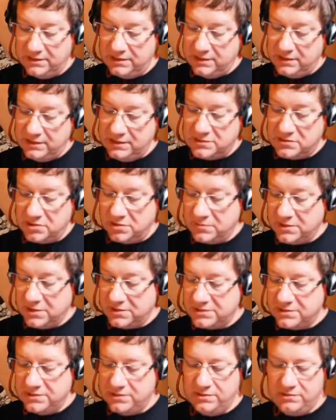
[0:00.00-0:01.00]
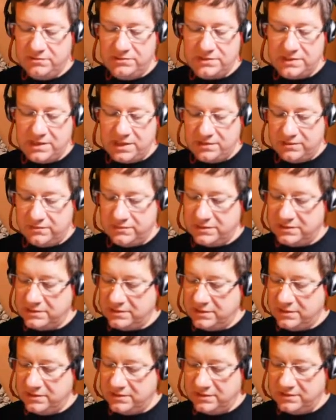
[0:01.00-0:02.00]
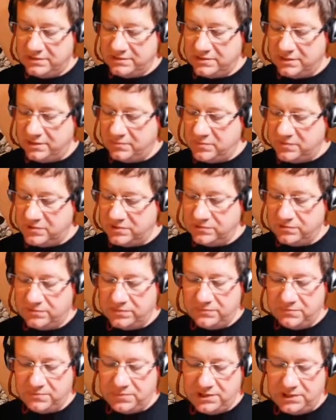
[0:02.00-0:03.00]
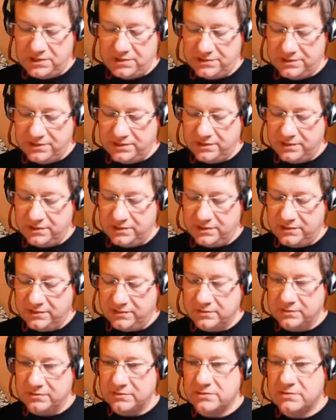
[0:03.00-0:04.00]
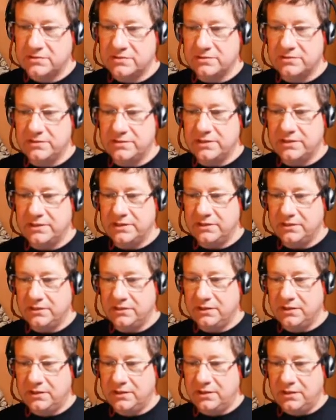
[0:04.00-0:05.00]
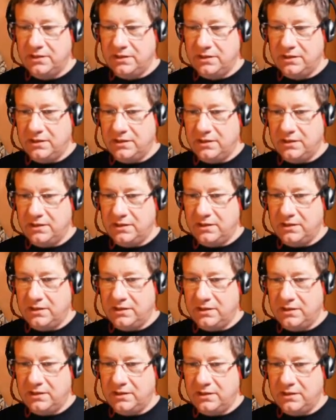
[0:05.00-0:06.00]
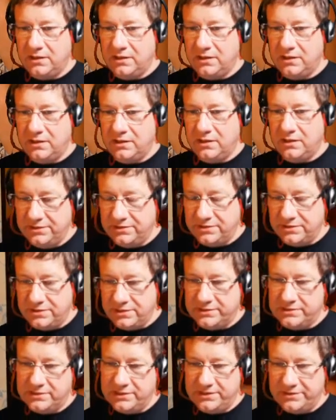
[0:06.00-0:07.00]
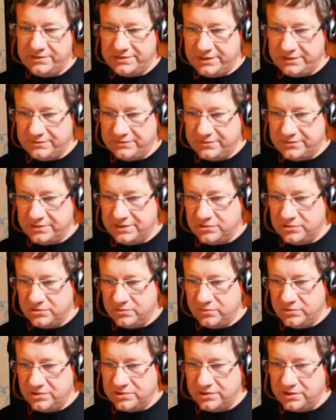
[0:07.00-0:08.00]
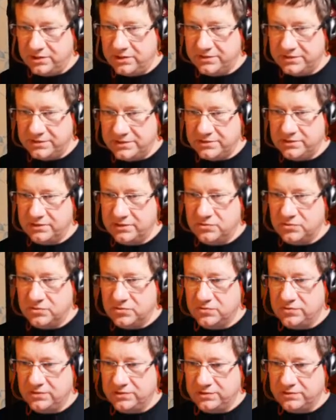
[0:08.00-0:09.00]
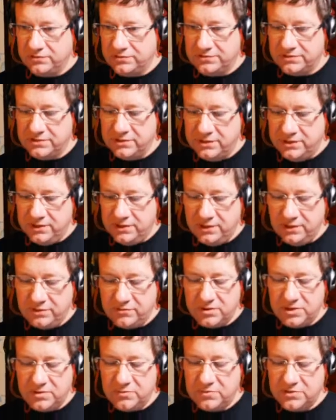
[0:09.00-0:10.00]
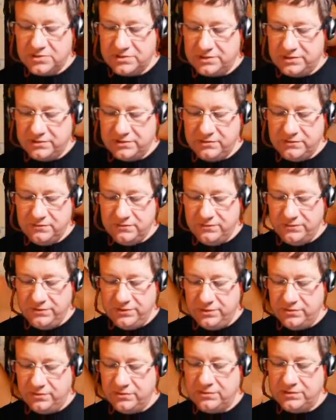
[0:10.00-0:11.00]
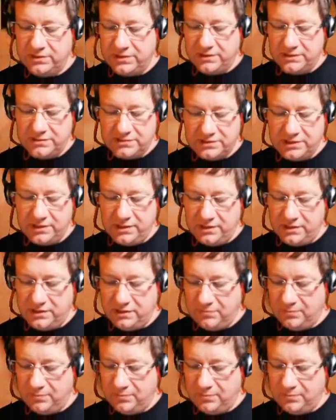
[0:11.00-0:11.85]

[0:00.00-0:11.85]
So I'm going to use that, and I'm going to say there's some sort of plant in here that the other inhabitants that are in the next layer down of the dungeon, which are these Ultra-Knolls, are able to view things here